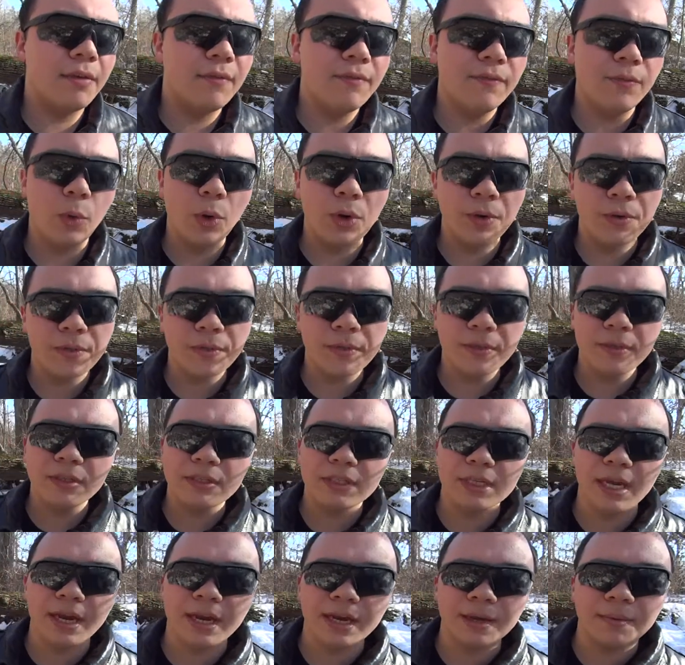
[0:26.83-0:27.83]
fourth
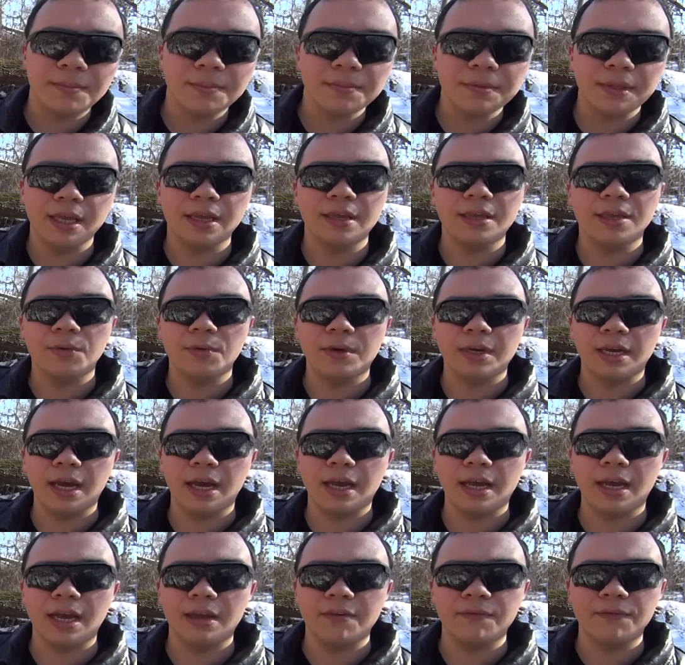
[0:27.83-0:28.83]
time that you and I
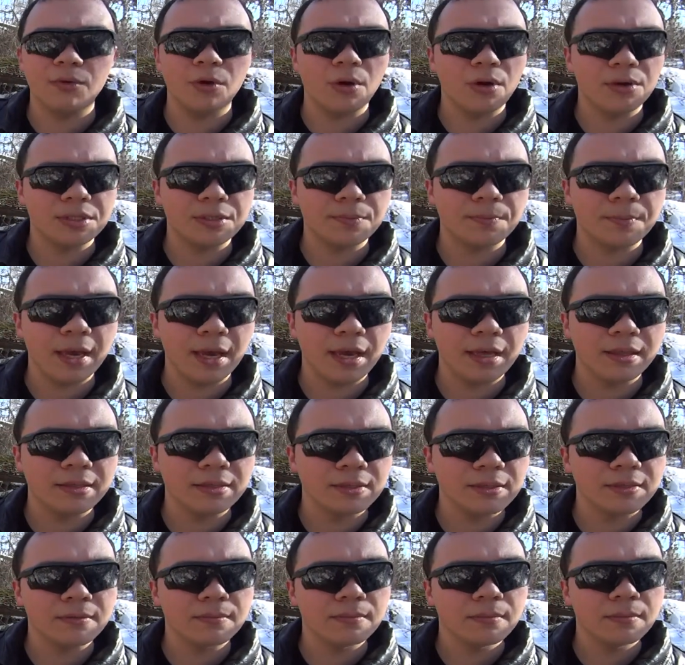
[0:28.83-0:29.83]
have crossed
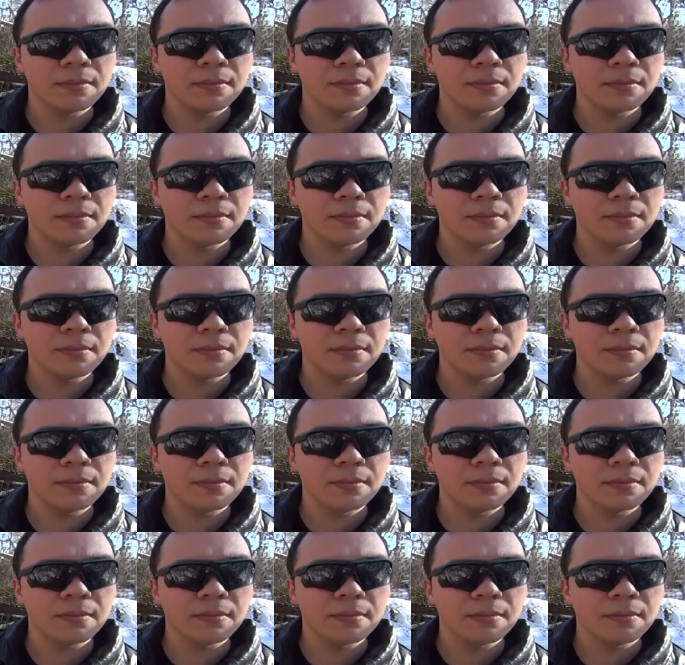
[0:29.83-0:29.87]
paths?